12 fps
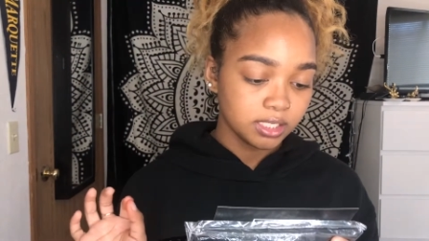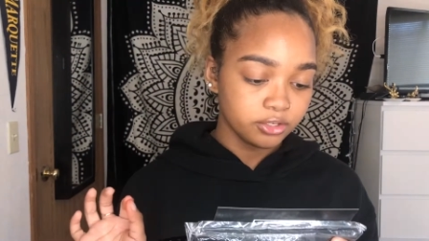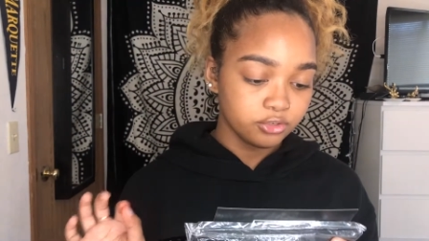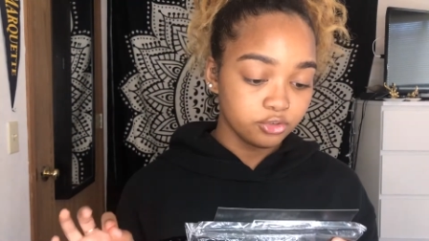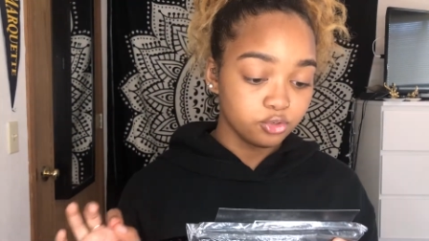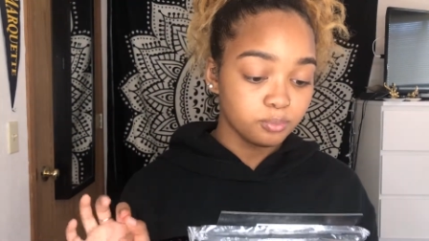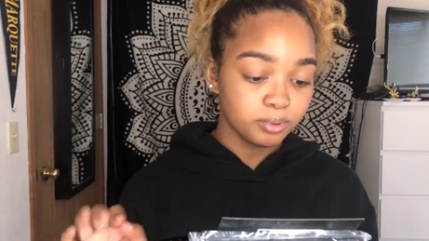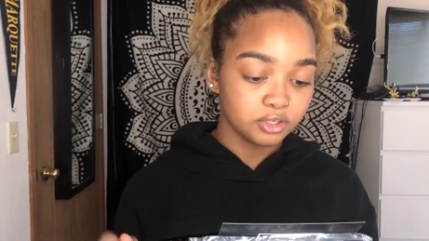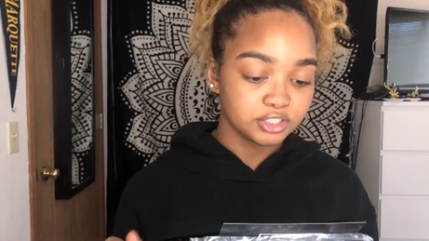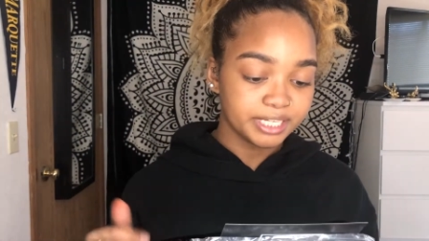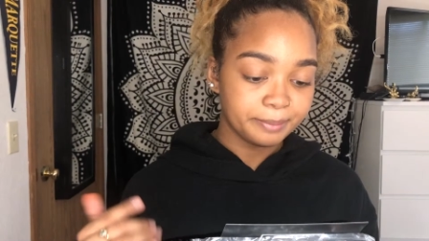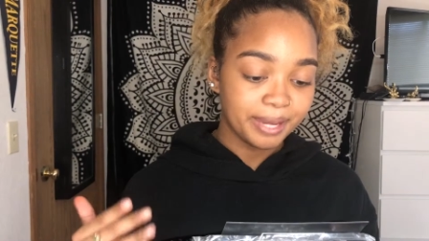new
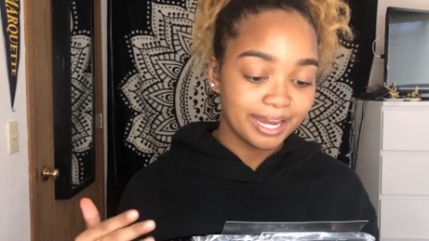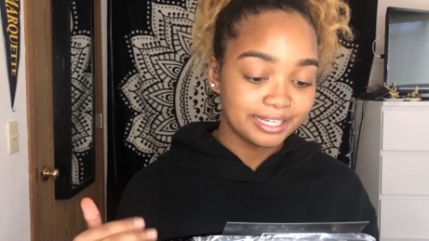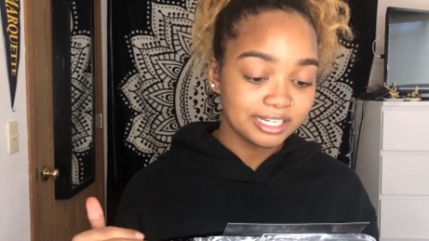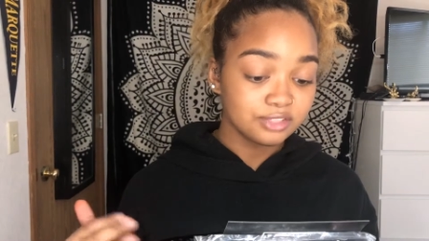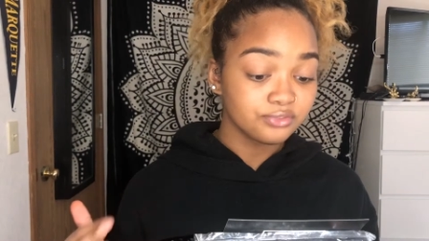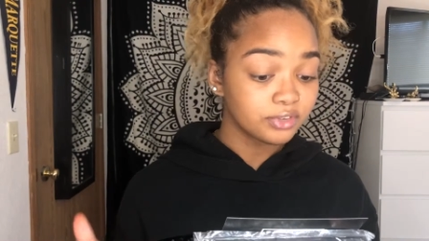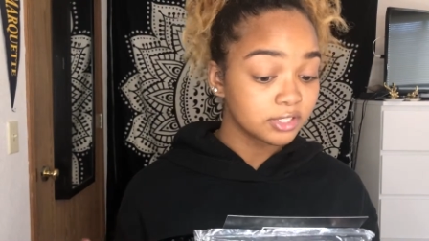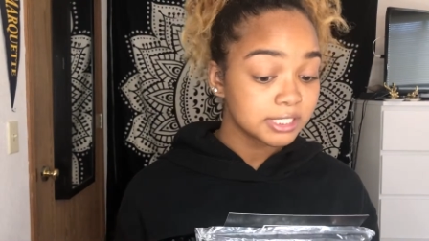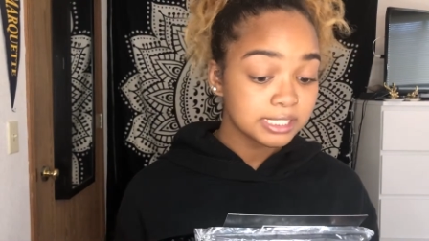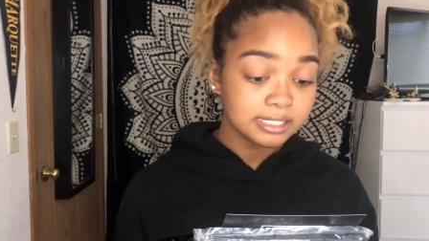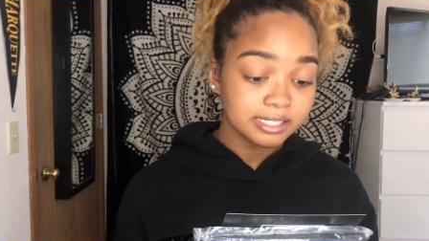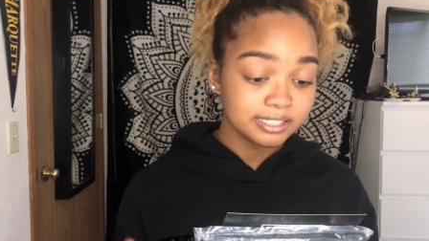Protégé palette
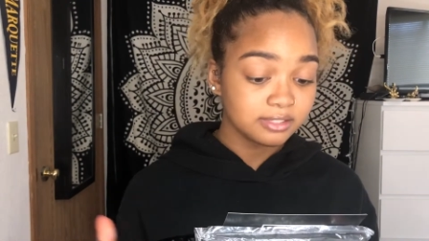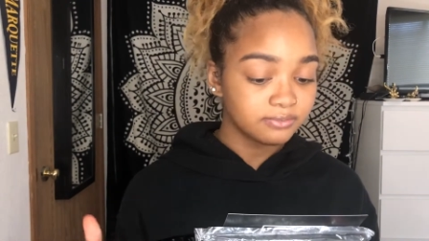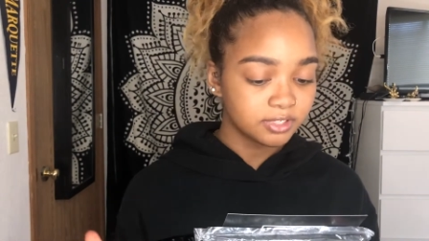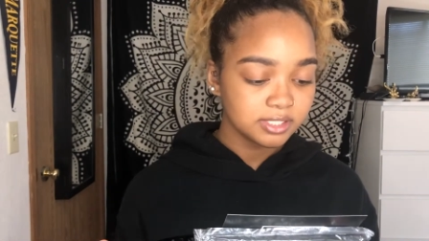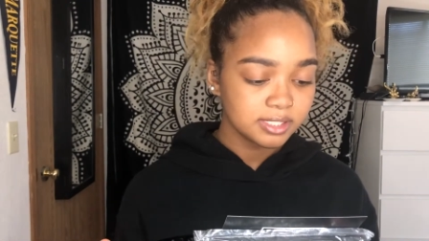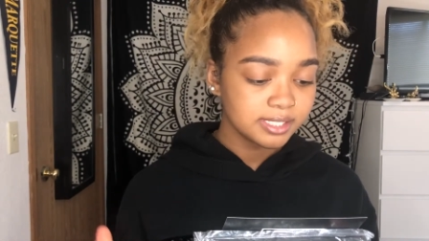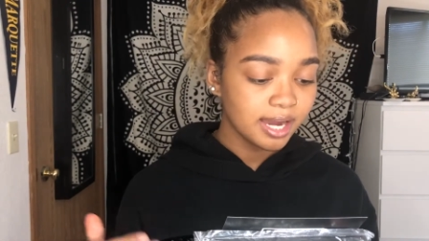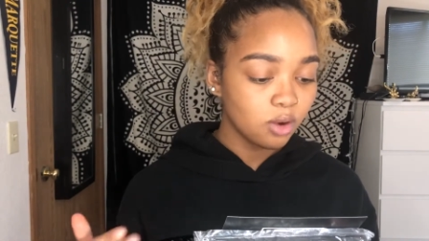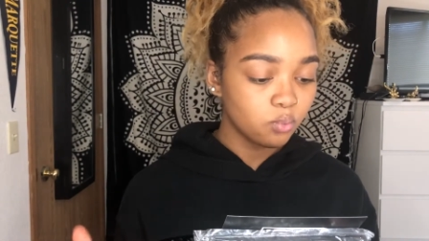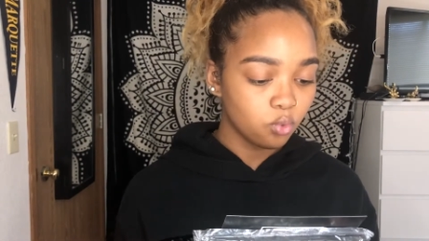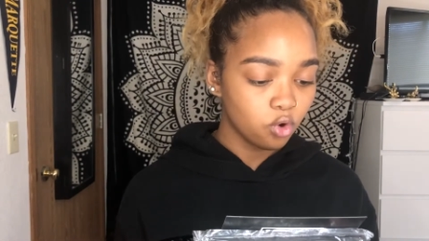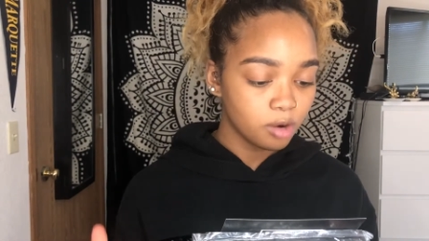is a versatile
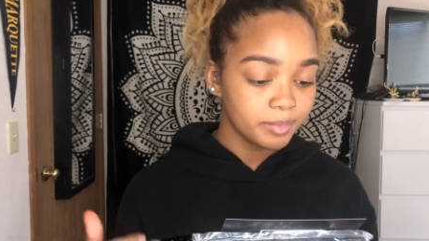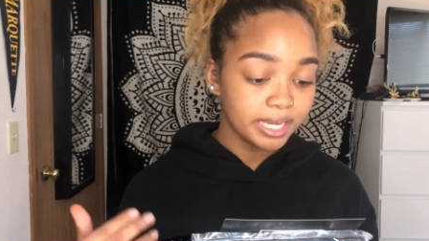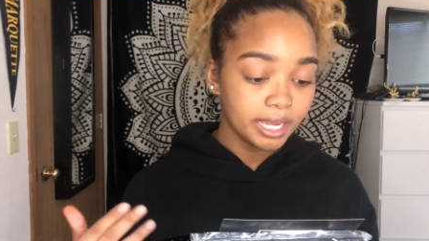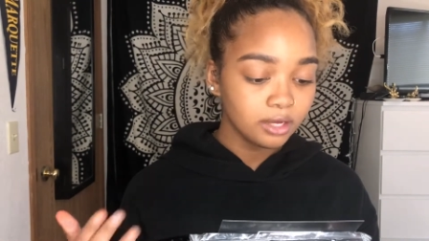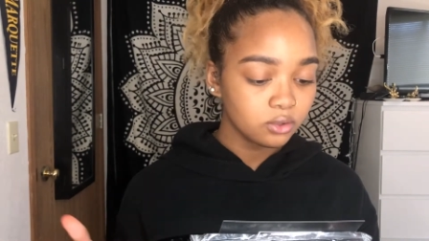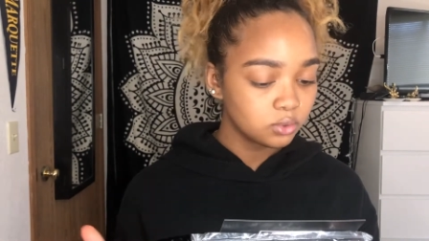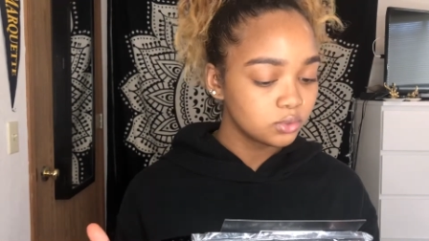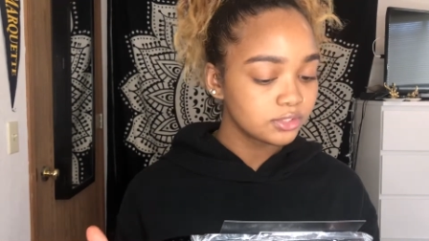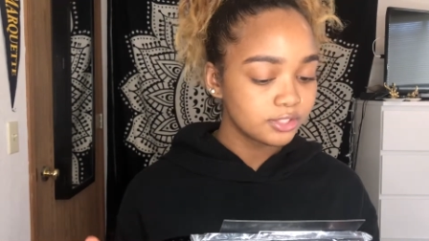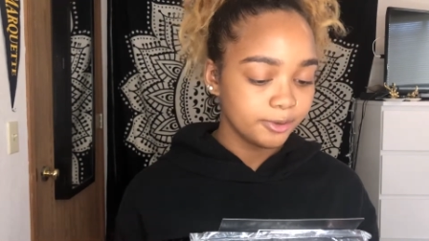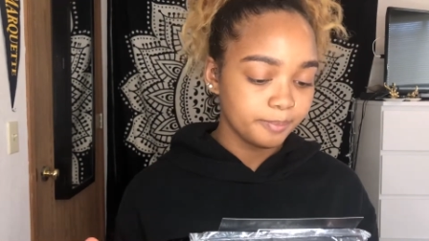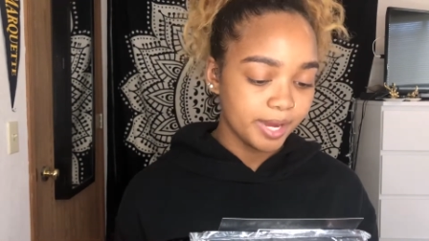warm and cool
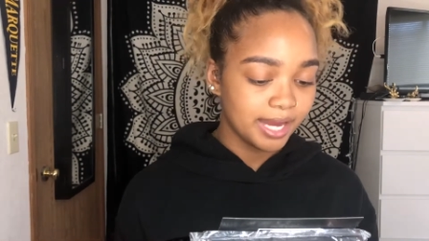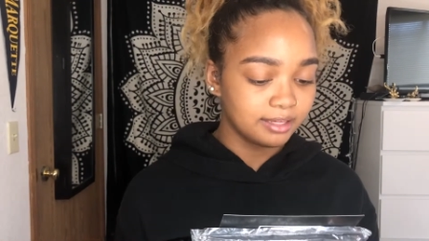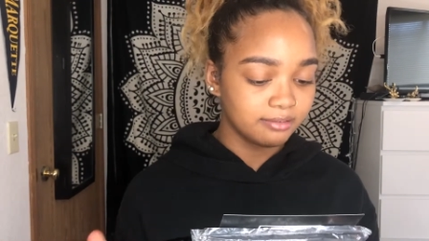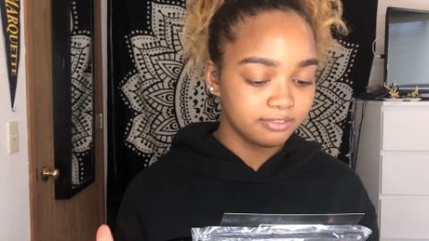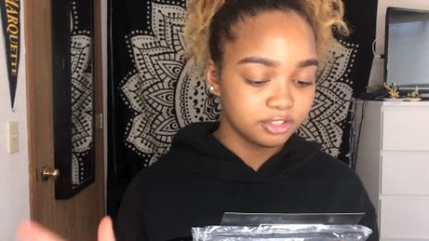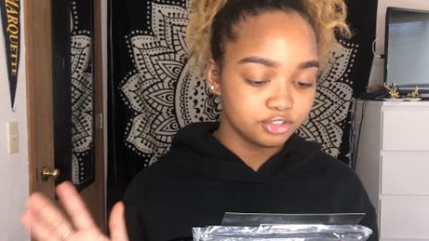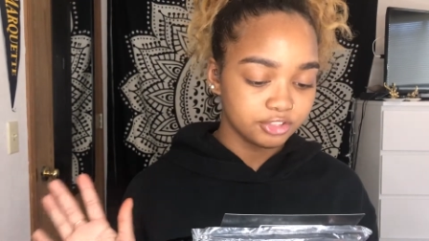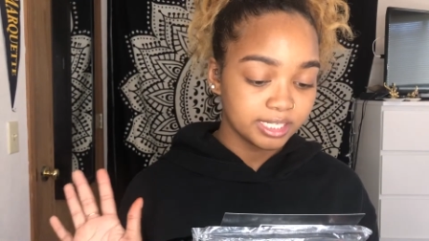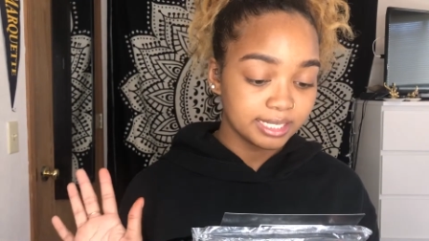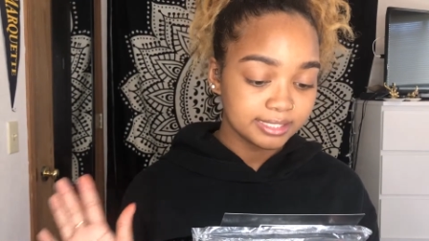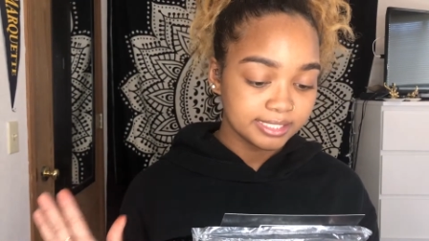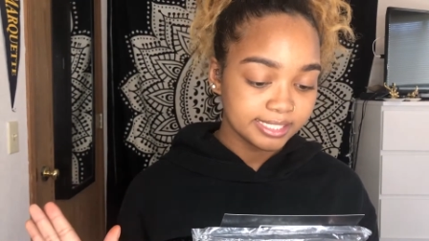tone palette
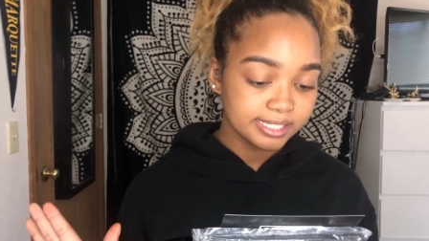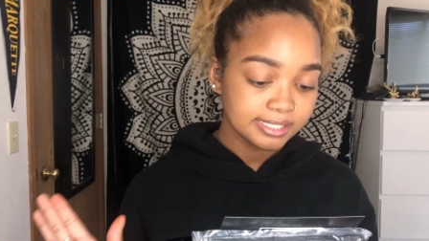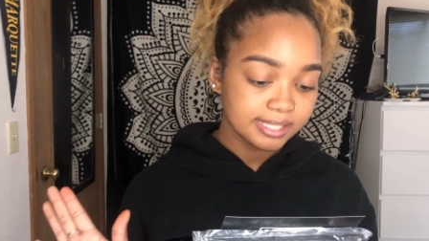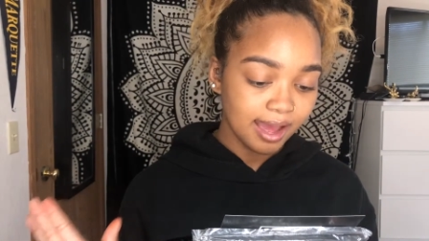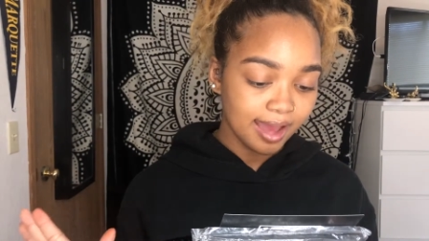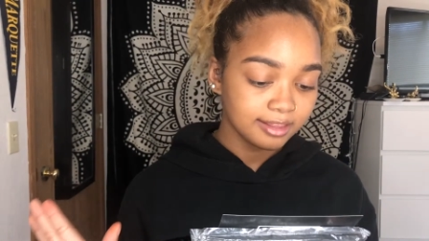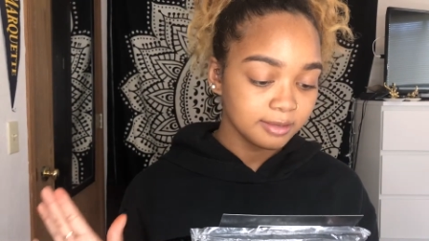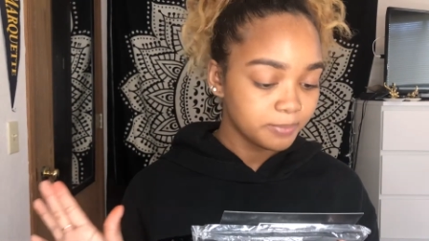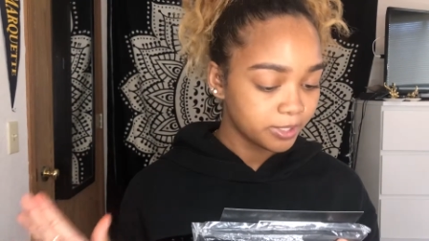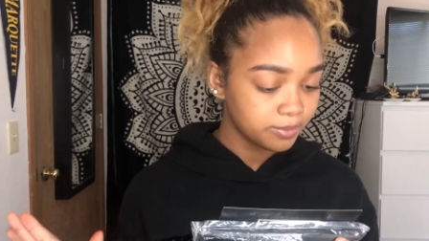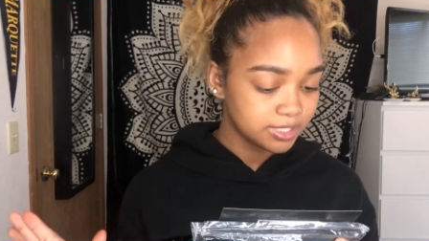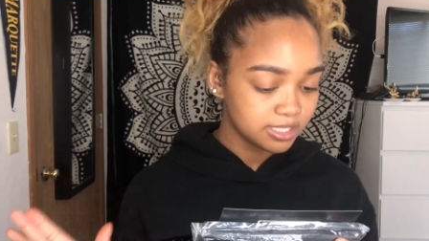featuring 6 highly
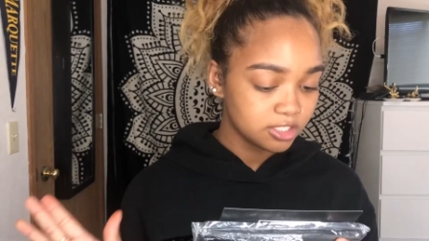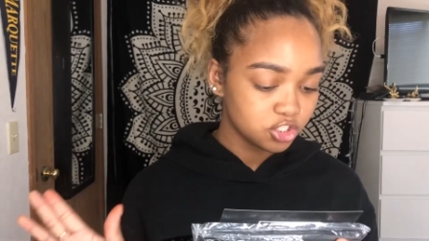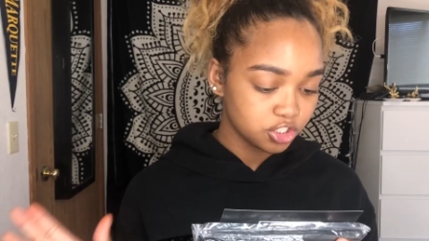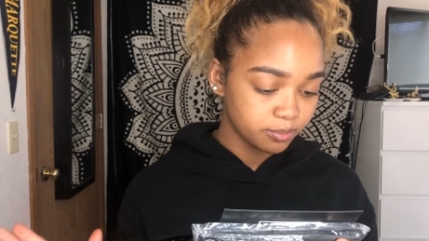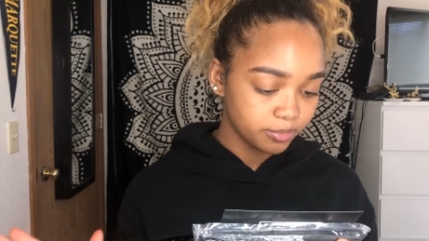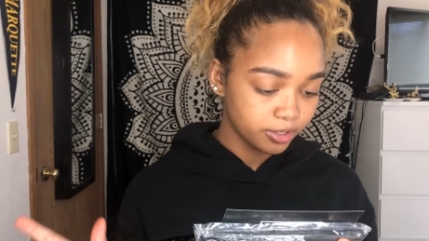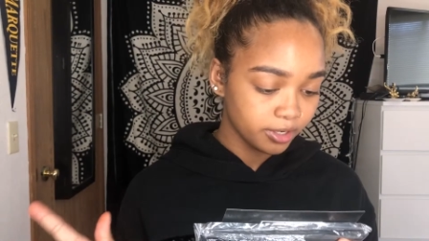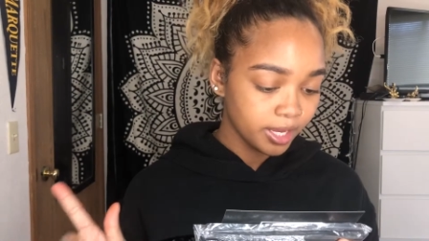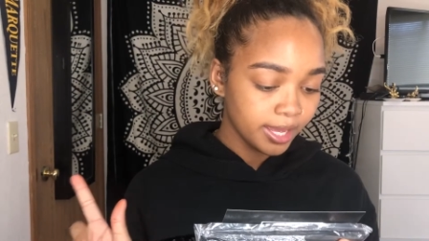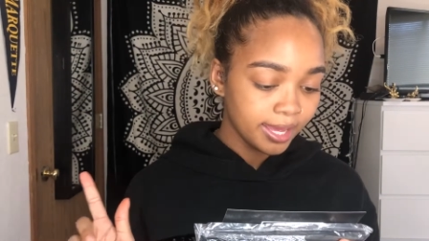pigmented shimmer